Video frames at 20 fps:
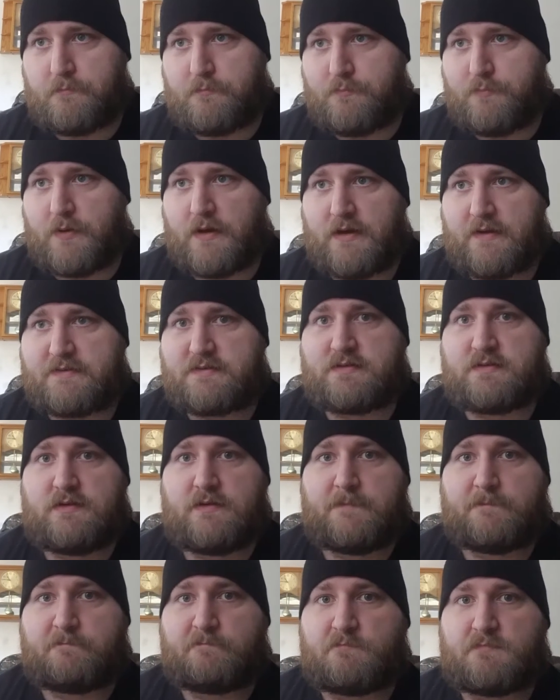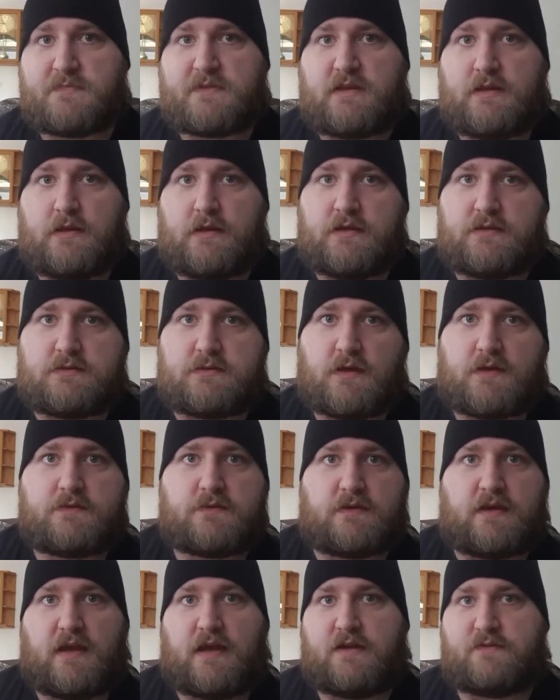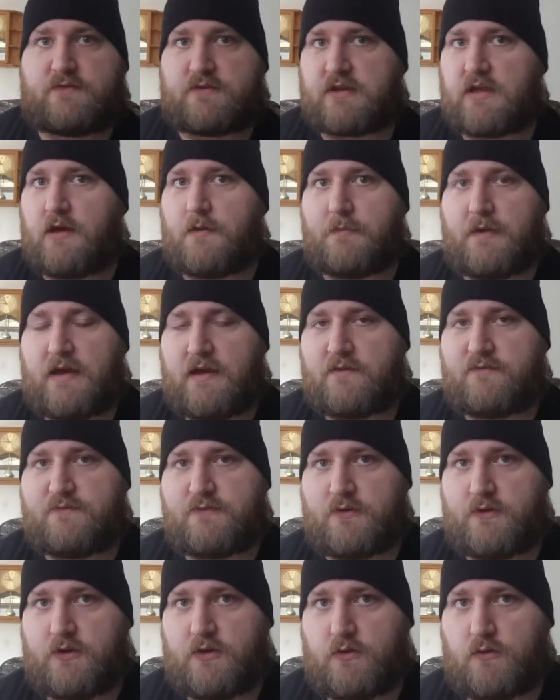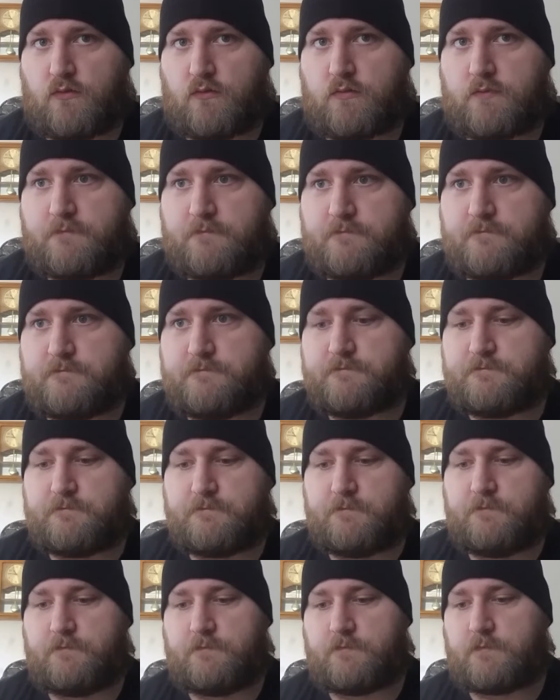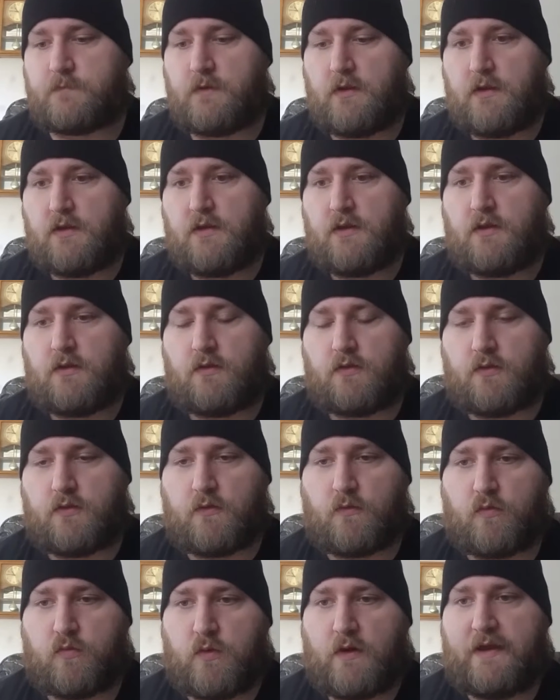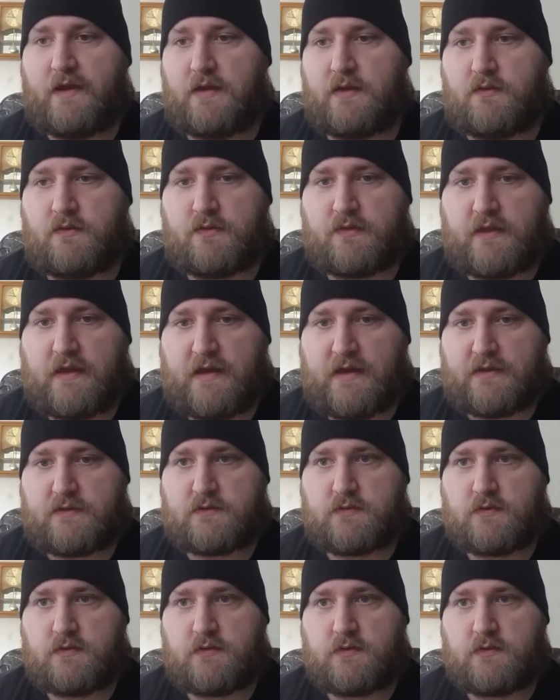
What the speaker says: But it doesn't have to come after you the way that